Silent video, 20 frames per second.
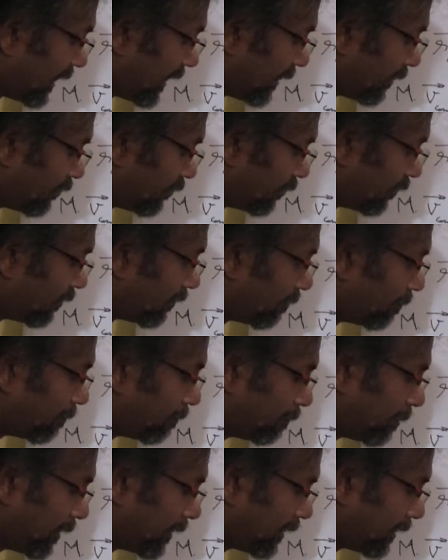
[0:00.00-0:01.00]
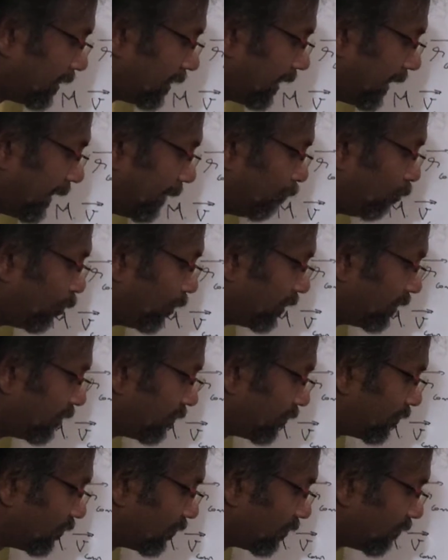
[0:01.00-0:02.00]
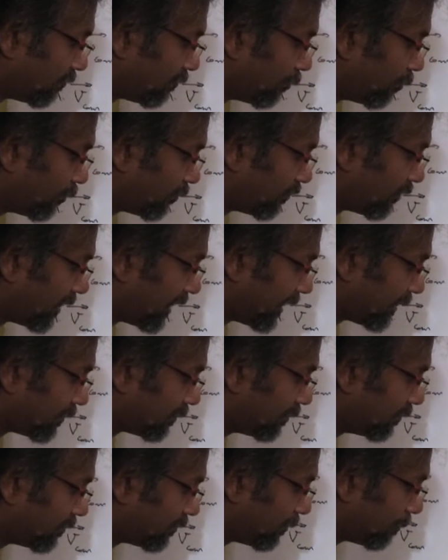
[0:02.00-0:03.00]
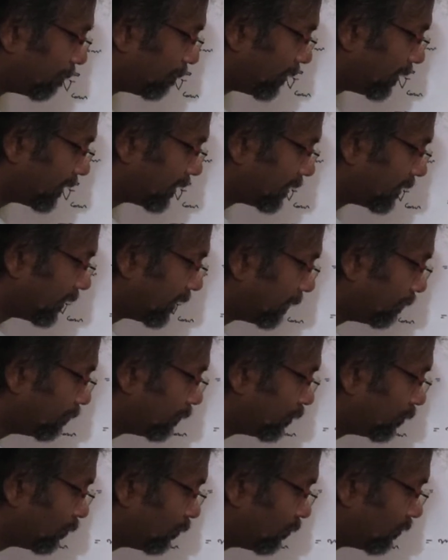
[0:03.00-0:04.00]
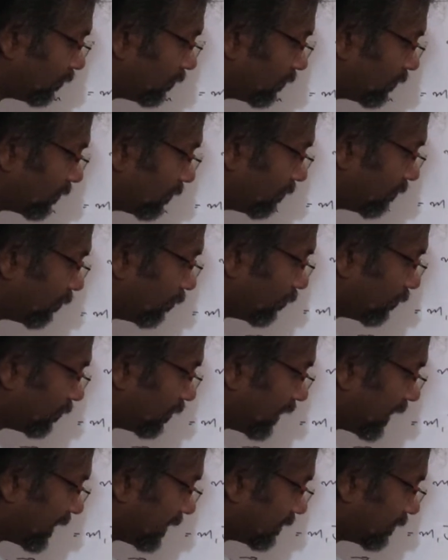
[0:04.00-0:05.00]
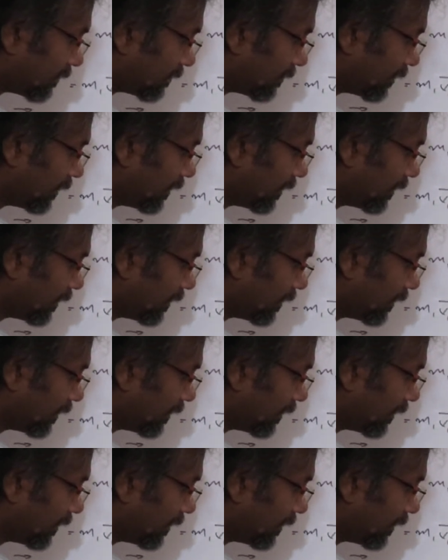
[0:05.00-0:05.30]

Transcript: that acts on the particle m1, this is the force that acts on the particle m2, this is the force that